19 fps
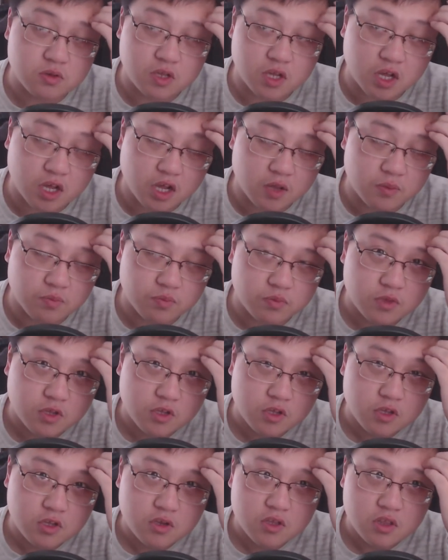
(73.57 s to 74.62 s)
Um,
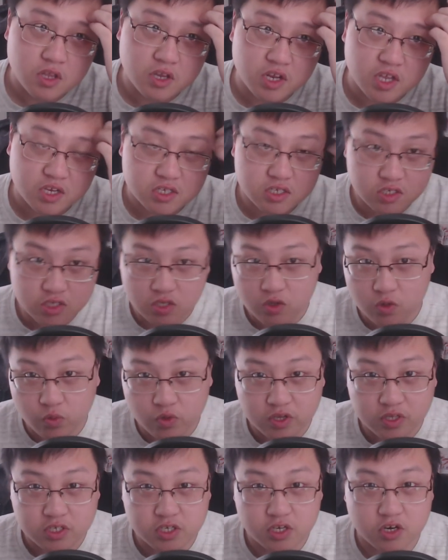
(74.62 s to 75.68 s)
the next two
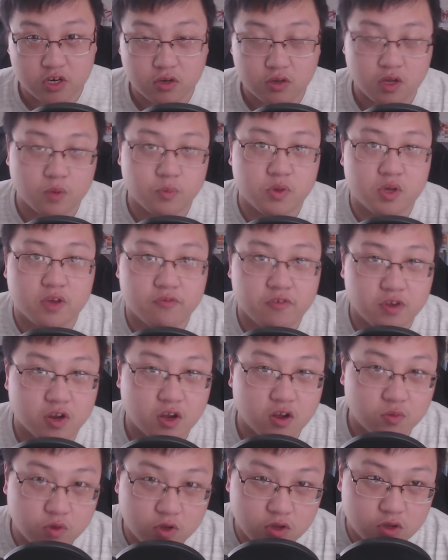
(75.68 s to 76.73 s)
weeks here, I'll be giving
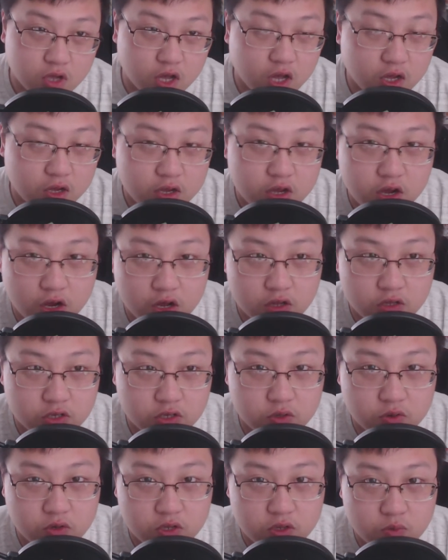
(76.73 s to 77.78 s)
y'all uh, Call of
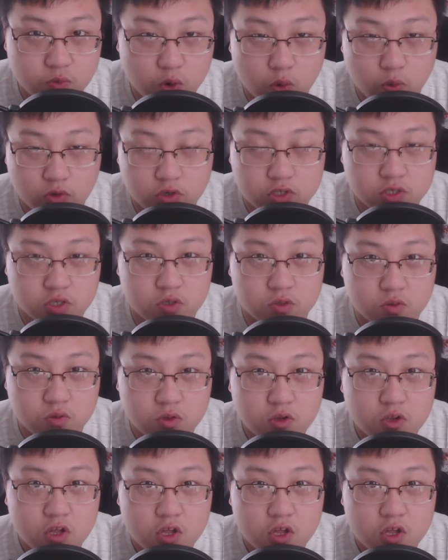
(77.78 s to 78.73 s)
Duty World War II,